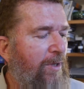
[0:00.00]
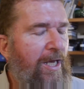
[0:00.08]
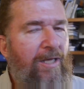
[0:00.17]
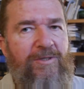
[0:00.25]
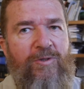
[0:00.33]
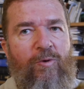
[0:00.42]

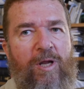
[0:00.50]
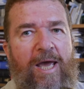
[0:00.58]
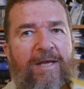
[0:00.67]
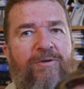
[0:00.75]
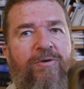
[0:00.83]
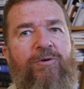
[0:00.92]
bad. So what
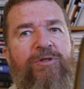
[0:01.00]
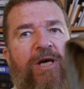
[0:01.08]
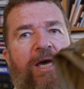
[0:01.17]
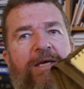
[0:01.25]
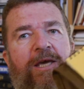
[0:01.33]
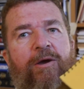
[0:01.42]
I do is
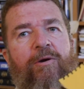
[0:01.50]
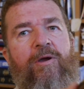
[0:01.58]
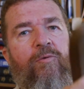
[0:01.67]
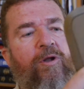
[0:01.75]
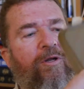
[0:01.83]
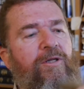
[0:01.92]
I
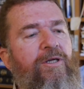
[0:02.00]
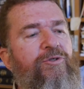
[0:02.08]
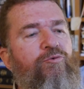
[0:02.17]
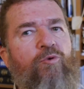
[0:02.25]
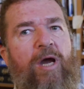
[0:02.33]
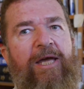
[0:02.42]
carry one of
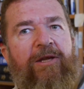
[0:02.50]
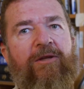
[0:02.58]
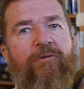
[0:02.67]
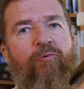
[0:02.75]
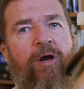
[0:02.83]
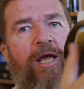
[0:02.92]
these Rite in
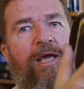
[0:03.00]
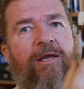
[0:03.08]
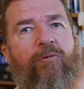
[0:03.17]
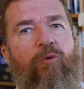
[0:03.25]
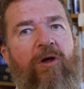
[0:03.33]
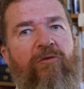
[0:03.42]
the
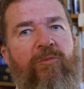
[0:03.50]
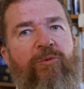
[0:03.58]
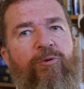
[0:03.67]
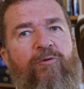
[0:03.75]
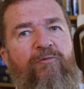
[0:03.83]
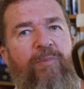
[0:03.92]
Rain
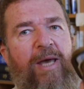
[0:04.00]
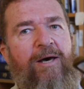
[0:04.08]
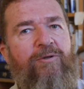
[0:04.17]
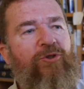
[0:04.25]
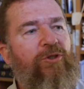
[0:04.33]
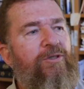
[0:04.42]
weatherproof
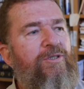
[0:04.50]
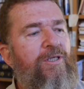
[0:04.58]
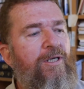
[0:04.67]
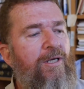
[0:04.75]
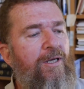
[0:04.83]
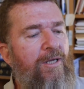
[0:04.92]
pouches
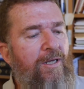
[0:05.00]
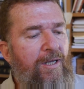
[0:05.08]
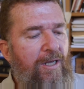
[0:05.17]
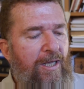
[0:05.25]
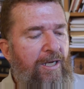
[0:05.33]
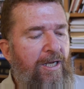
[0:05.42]

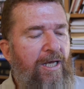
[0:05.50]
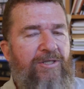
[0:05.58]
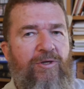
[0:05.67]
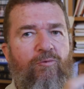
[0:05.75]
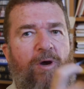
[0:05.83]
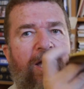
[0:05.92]
and it
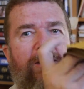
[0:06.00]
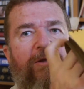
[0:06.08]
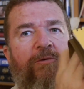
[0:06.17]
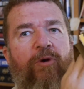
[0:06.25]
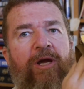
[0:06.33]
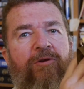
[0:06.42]
has a Rite in
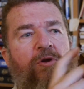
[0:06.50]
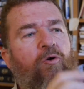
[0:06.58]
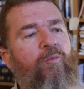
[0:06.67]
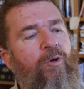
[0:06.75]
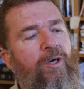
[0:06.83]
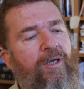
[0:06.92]
the Rain
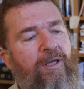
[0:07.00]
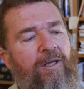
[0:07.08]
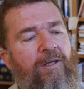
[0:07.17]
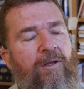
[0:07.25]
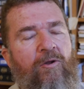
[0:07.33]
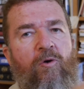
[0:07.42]
notebook and
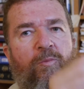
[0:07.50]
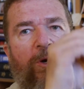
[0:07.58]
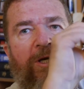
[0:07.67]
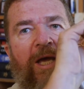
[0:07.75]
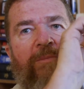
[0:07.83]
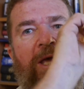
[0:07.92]
in the
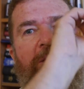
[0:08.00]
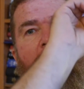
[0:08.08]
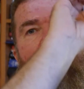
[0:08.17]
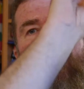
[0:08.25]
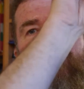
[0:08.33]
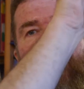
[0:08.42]
notebook I make
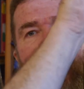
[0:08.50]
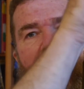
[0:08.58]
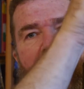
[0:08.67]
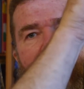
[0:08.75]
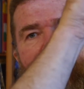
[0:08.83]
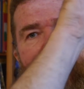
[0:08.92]
all of
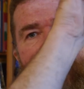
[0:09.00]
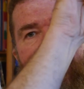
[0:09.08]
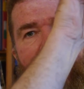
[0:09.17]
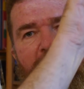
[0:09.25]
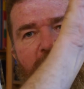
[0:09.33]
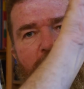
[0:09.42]
my
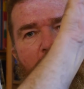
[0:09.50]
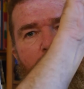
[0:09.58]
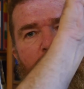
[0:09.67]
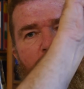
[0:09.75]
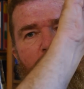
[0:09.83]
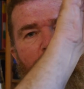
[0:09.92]

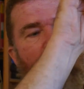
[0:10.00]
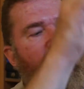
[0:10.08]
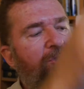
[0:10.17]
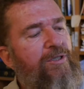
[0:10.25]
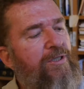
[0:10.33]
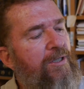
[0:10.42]
exposure
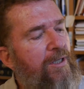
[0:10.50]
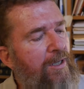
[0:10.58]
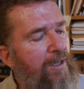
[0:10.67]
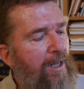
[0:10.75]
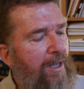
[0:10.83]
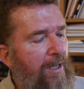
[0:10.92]
notes
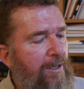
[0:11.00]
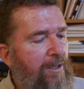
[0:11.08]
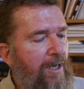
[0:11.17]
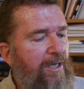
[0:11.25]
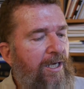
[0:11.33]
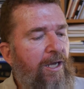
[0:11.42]

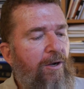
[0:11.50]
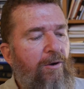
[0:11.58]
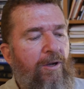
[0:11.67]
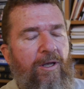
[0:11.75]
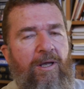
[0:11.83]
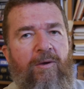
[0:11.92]
and I
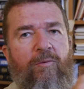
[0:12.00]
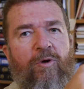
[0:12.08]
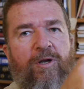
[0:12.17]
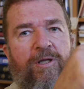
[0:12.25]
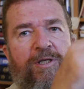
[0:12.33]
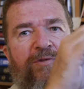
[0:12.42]
carry
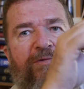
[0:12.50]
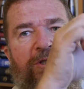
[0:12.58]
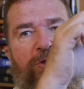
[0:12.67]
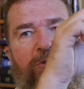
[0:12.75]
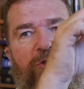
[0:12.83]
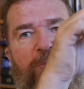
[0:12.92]
one of these
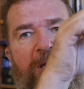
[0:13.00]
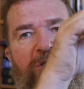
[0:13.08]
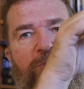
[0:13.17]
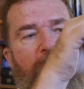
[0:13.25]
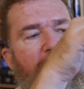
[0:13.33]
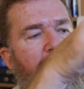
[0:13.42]
Fisher
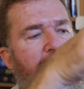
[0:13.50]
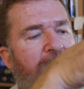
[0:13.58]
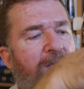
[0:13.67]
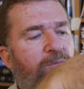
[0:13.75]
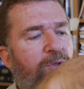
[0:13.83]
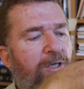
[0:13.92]
space pen
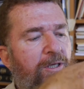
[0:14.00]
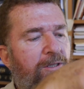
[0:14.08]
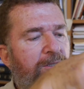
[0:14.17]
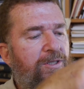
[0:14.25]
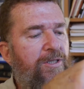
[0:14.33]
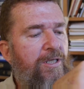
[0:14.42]
type
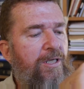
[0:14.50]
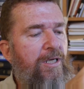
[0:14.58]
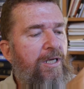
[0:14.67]
pens